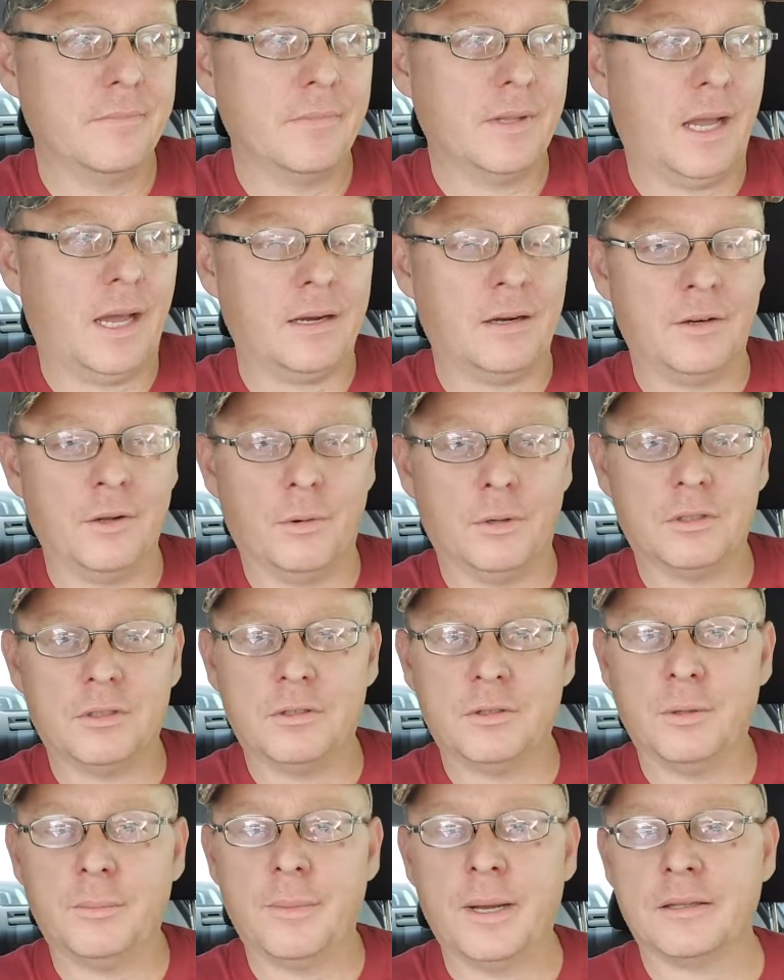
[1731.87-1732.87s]
I don't know what to
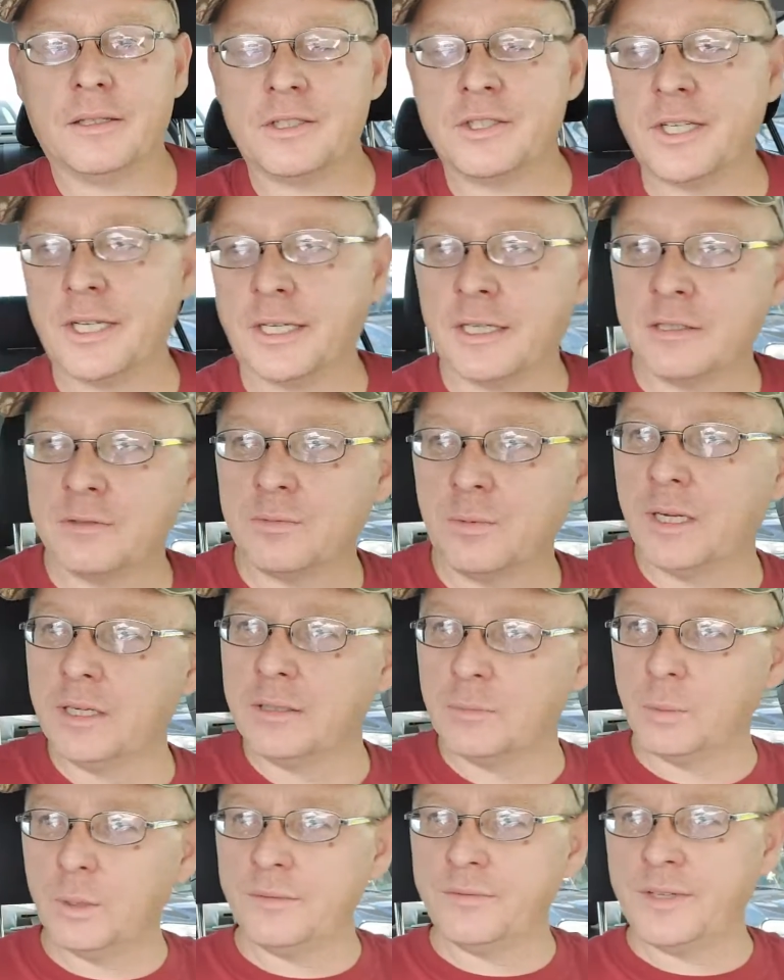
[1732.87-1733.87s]
do about the chickens.
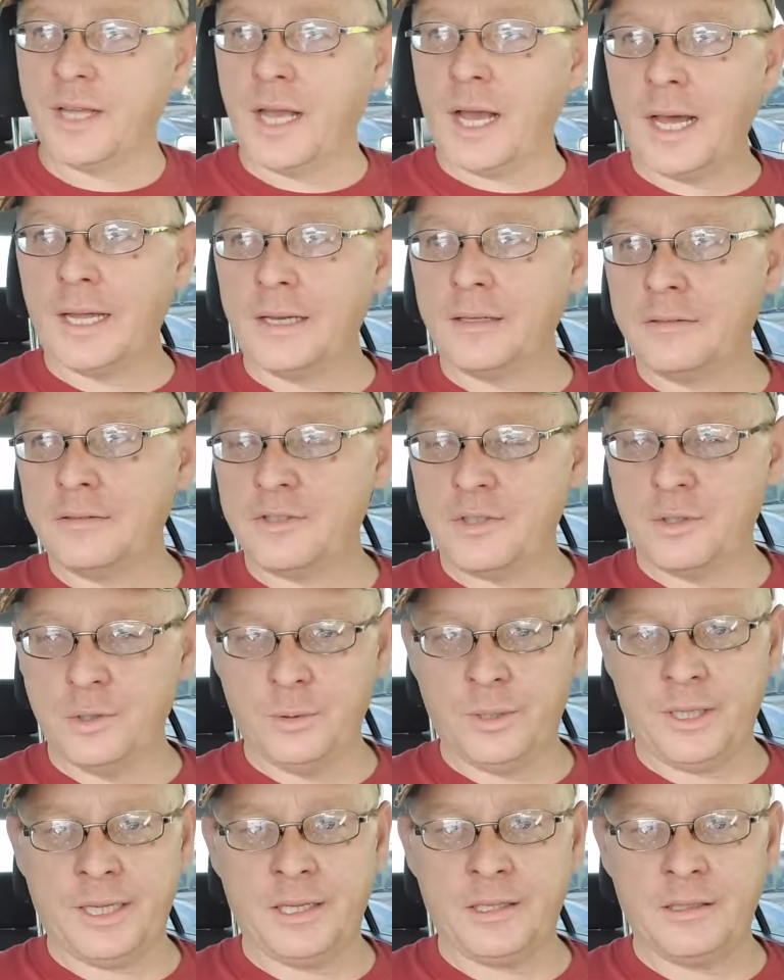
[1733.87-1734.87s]
We've got 2
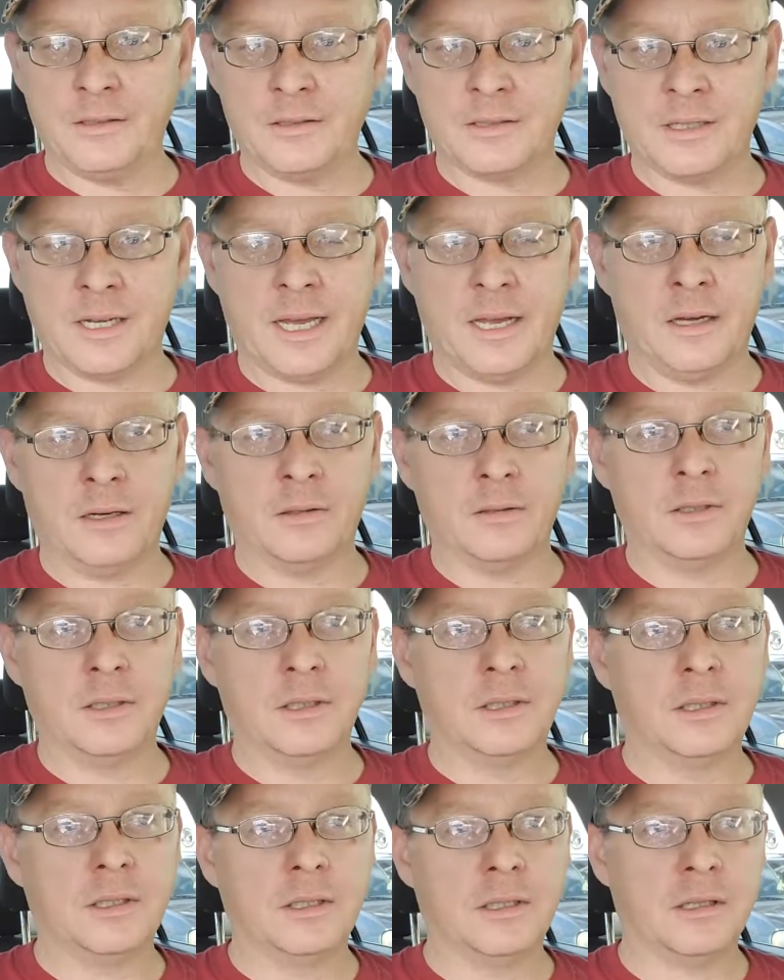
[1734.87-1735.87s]
hens now.
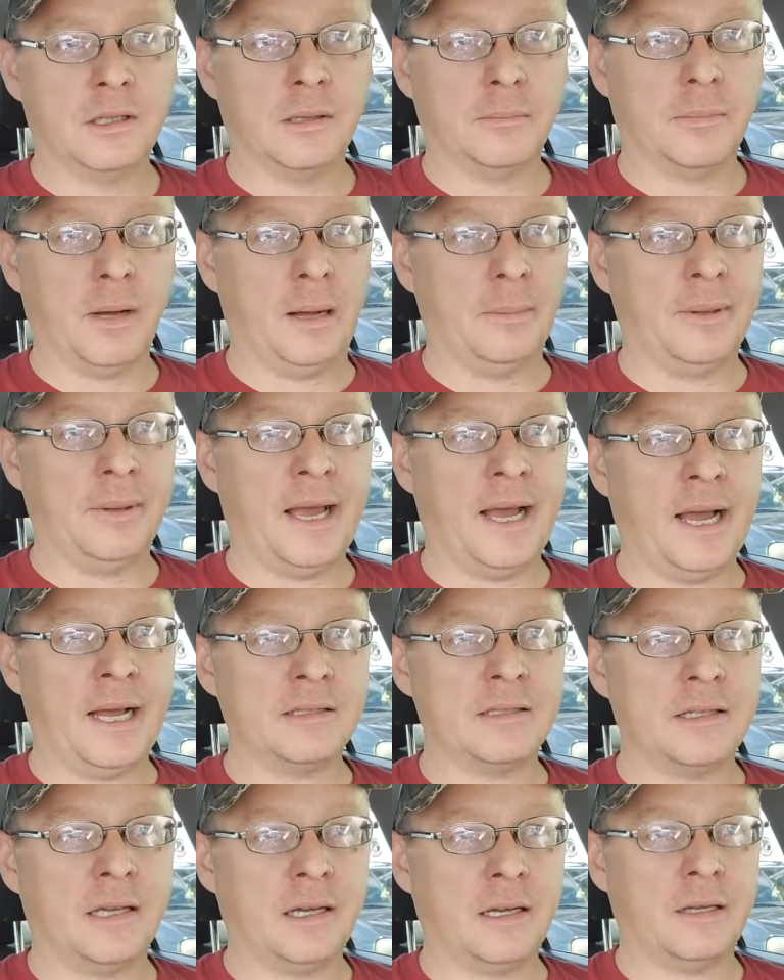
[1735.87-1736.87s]
The
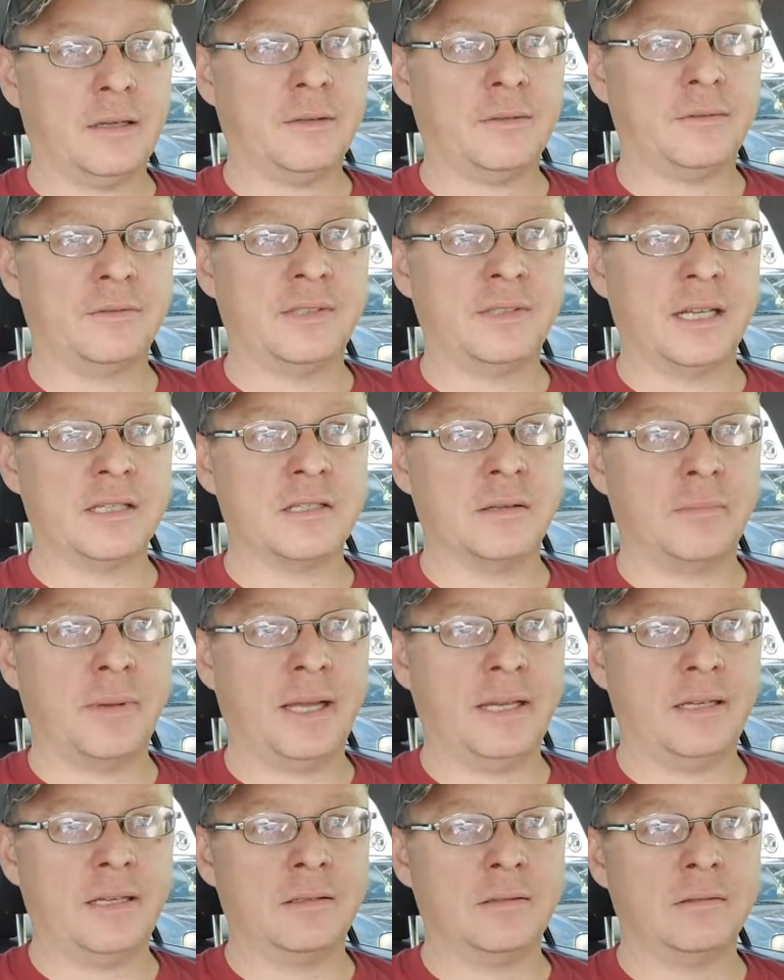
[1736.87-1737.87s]
bobcats have
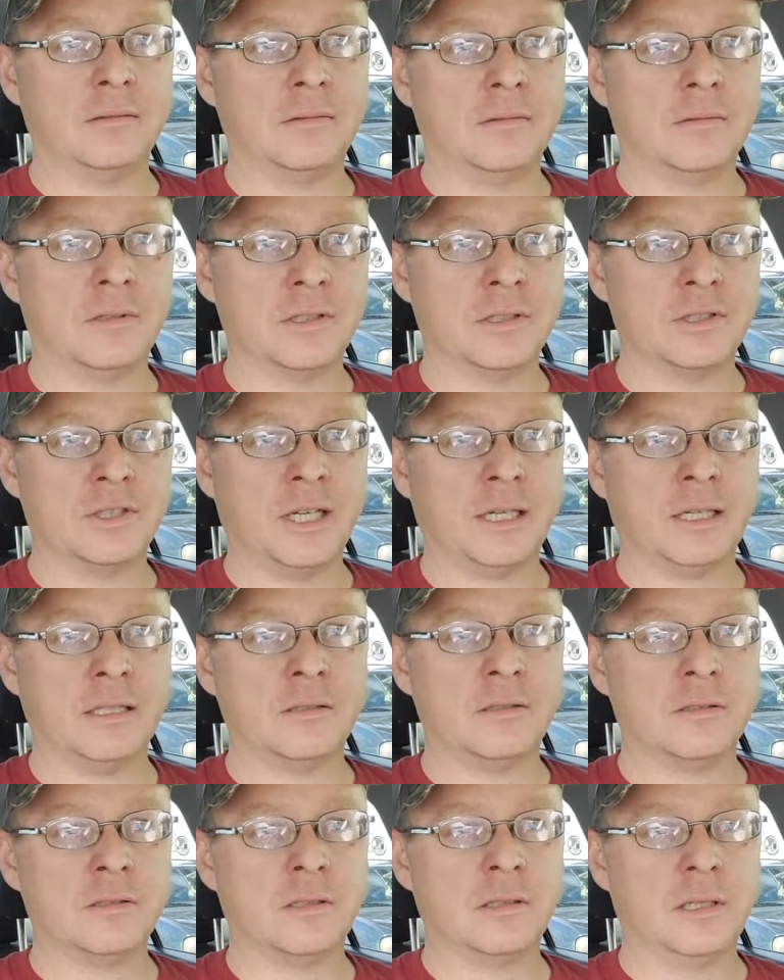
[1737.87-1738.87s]
decimated the
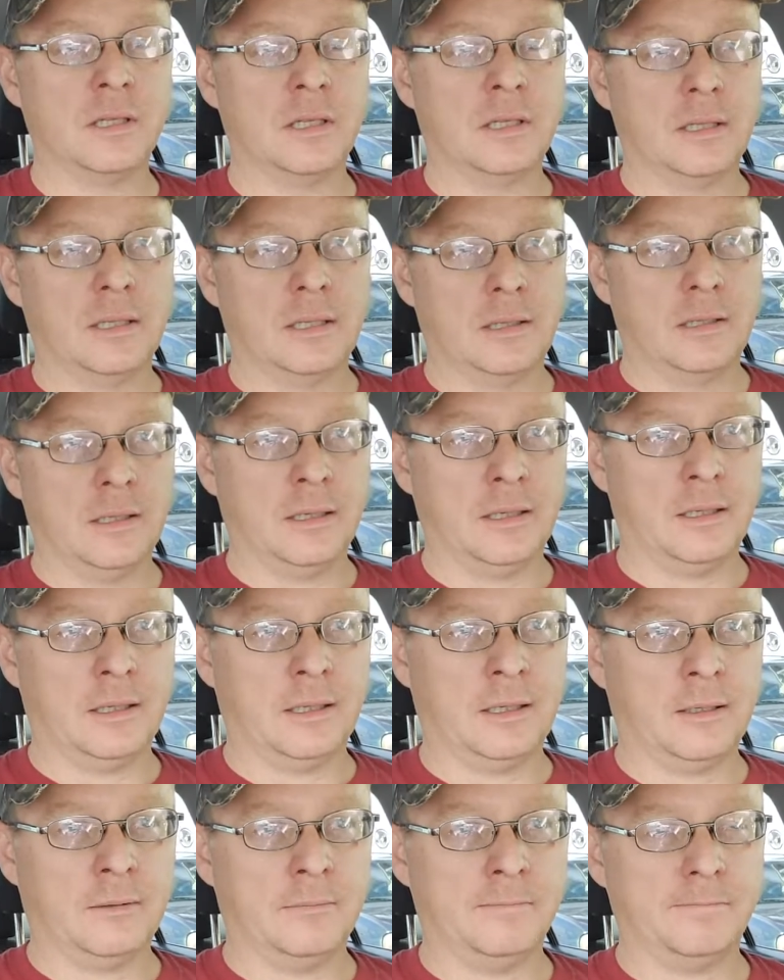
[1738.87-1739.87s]
chickens,
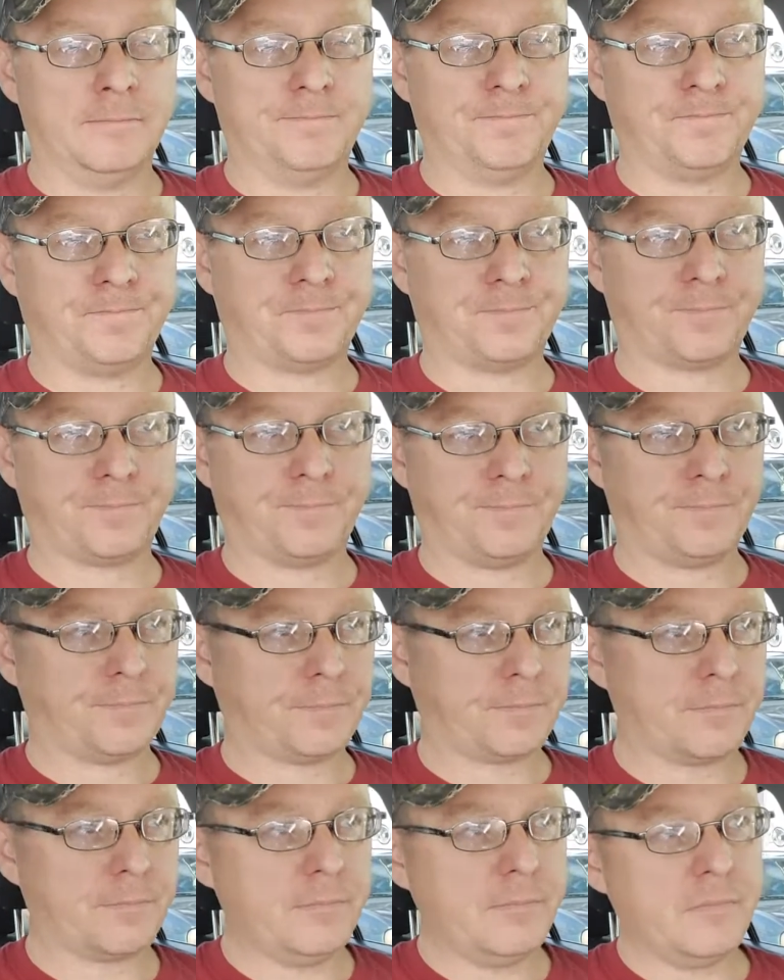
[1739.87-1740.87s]
and
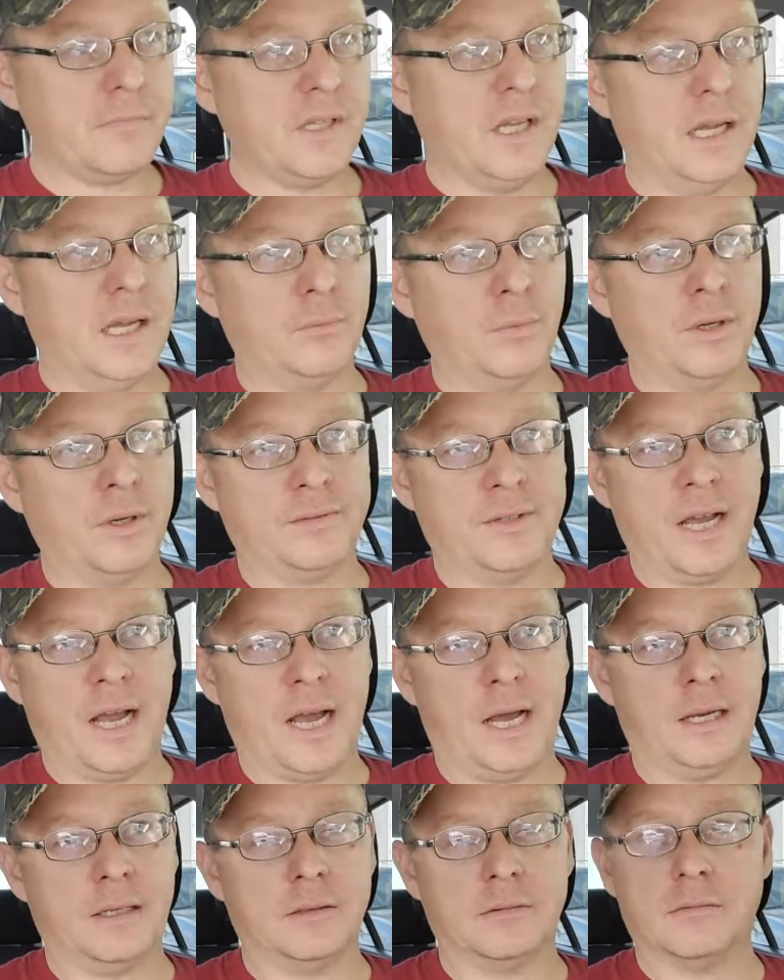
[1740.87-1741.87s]
we've
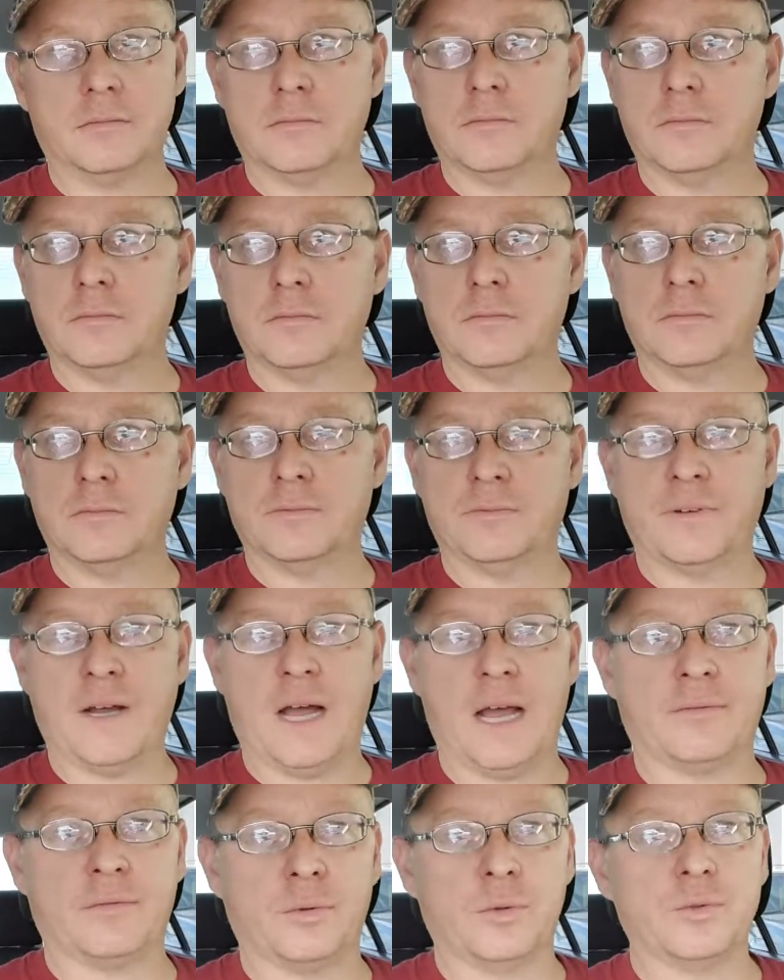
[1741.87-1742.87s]
got
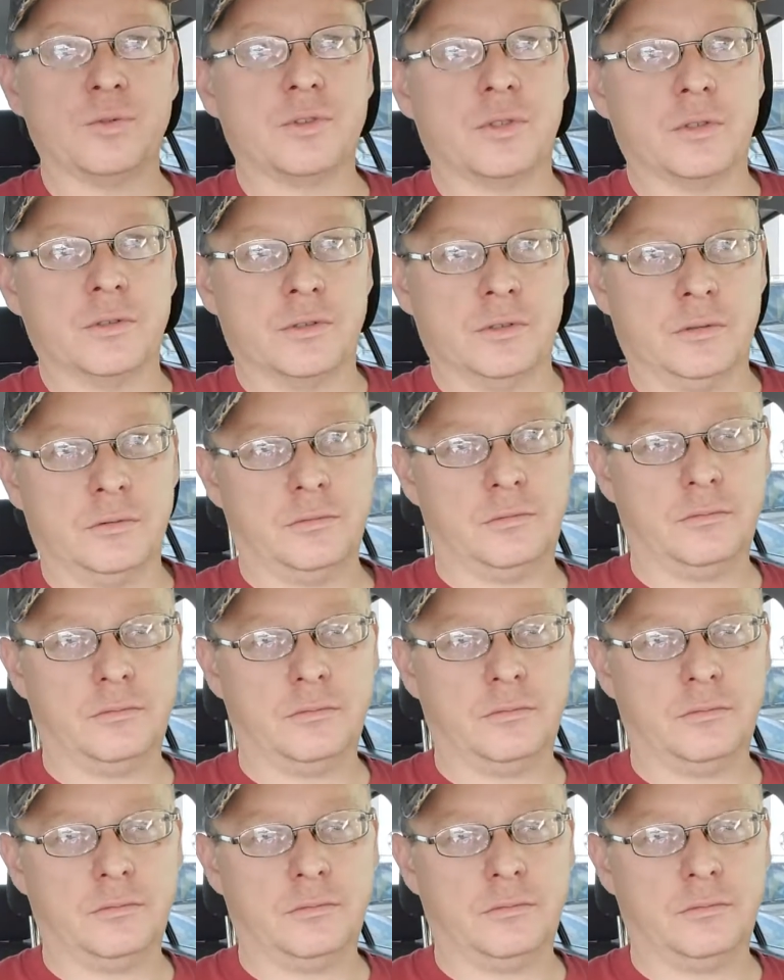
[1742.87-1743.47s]
5 roosters.